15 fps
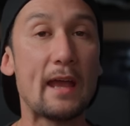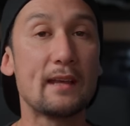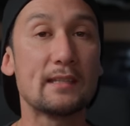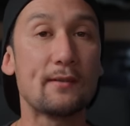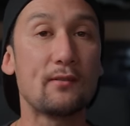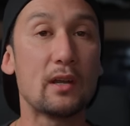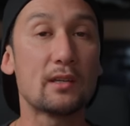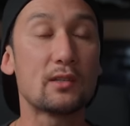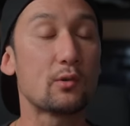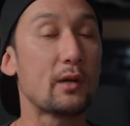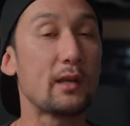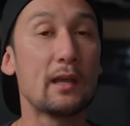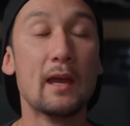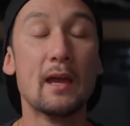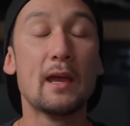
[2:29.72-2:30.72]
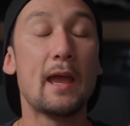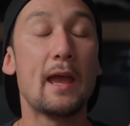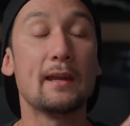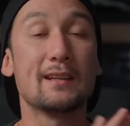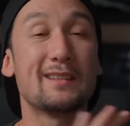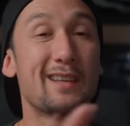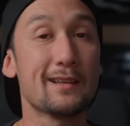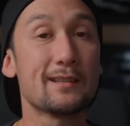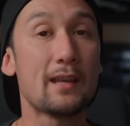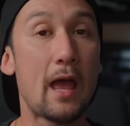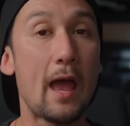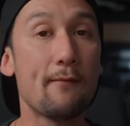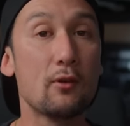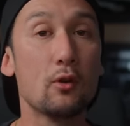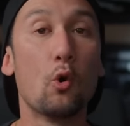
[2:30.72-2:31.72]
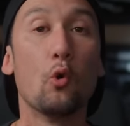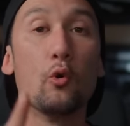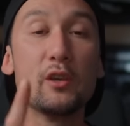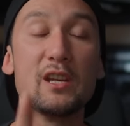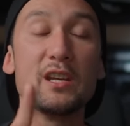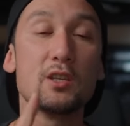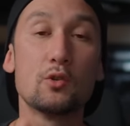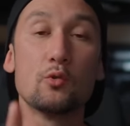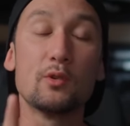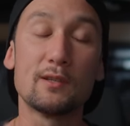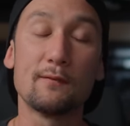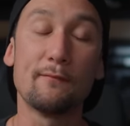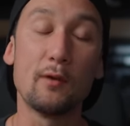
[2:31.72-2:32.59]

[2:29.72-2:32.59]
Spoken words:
A7S III and it doesn't have it, all you need to do is a